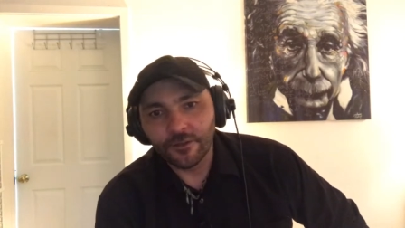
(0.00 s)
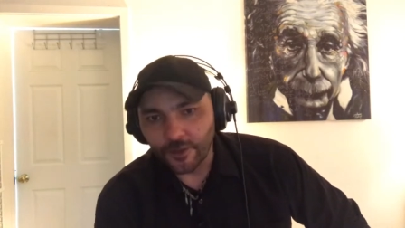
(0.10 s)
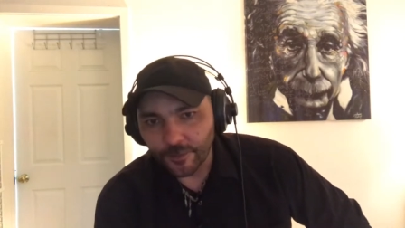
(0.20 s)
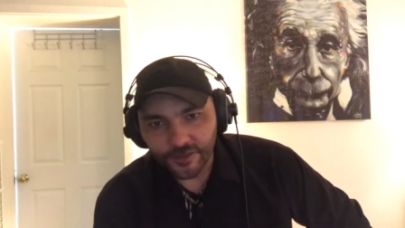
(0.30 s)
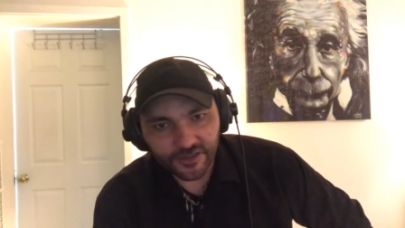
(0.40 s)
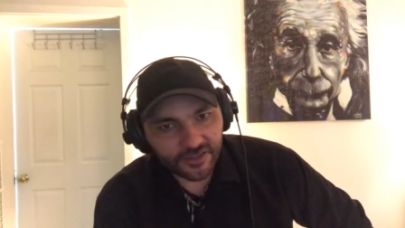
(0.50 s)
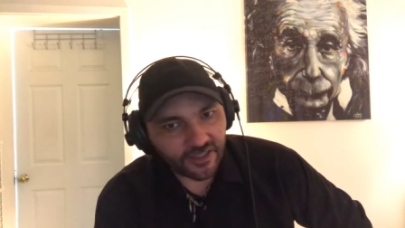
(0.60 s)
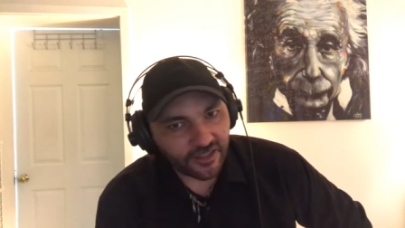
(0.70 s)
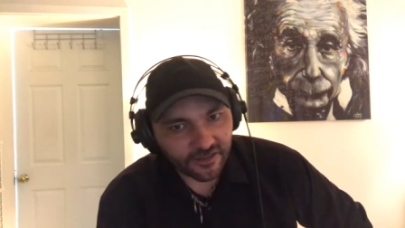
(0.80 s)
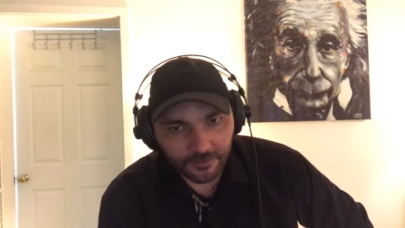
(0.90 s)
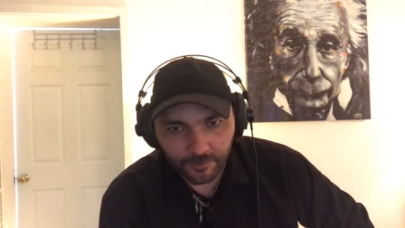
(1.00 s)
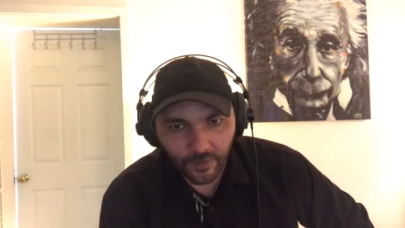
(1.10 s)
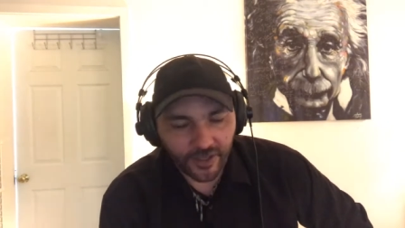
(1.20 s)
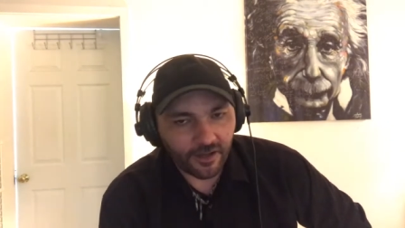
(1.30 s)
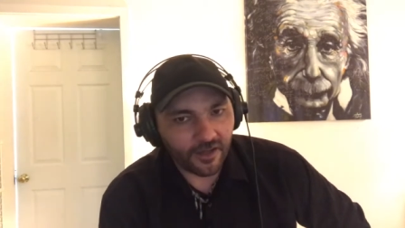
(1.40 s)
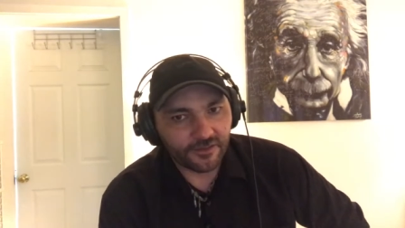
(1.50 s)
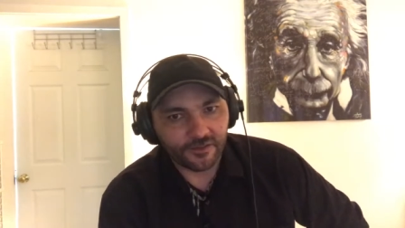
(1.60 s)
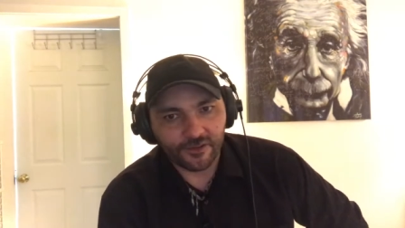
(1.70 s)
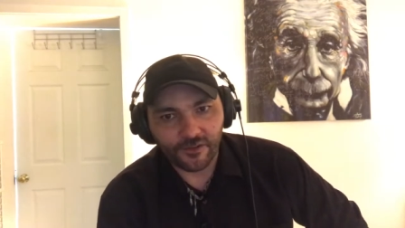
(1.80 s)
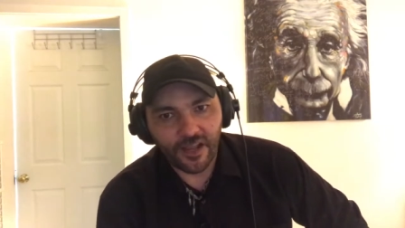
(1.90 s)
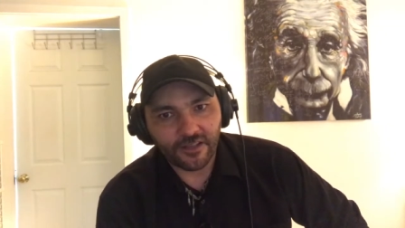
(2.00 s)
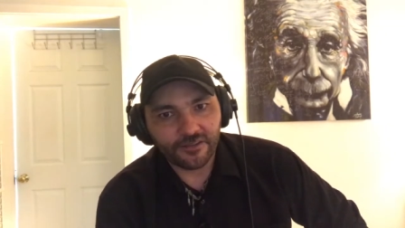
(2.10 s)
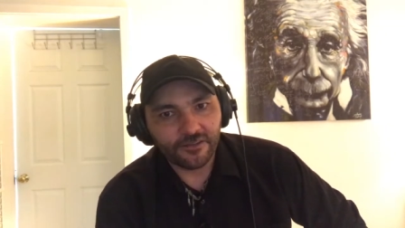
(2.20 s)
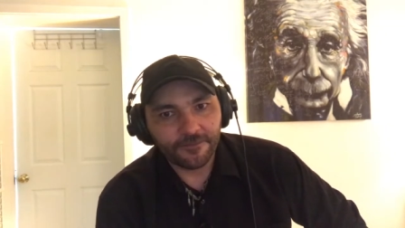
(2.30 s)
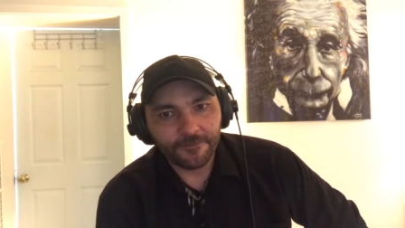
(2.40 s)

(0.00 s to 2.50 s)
Uber sit-ins and boycotts and strikes.